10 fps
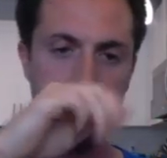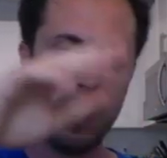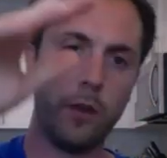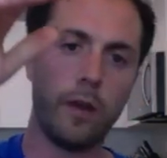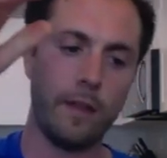
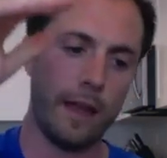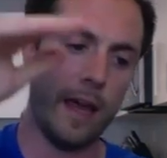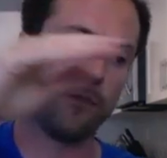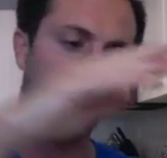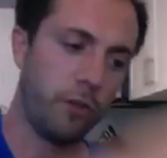And you can like
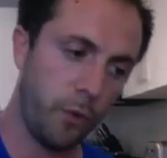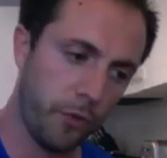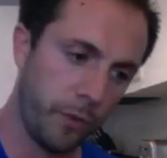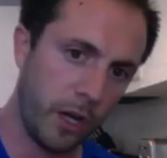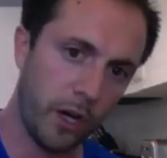have like 2 or
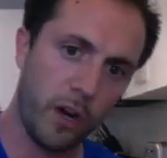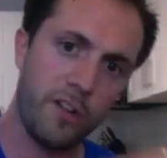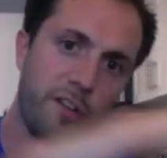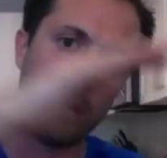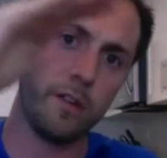3
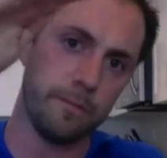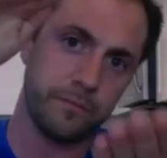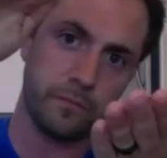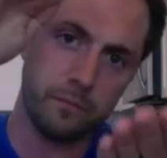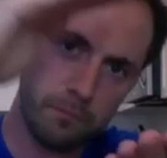encourages,
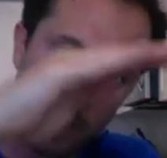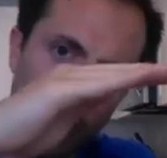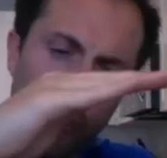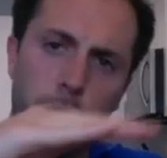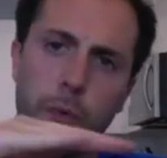
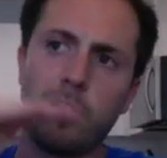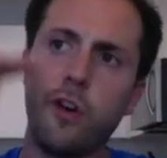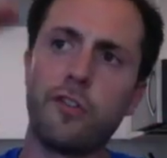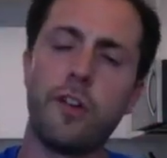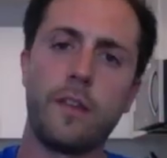2 or 3
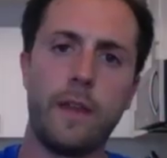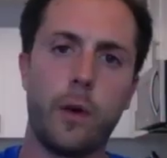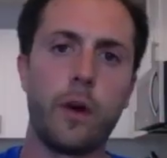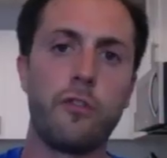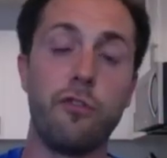coaches, and like
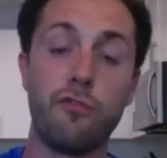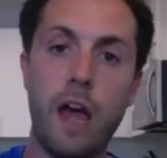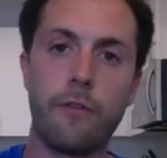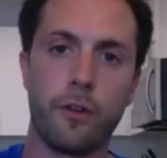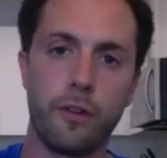1 or 2
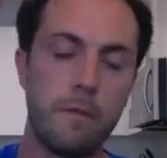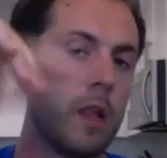drivers.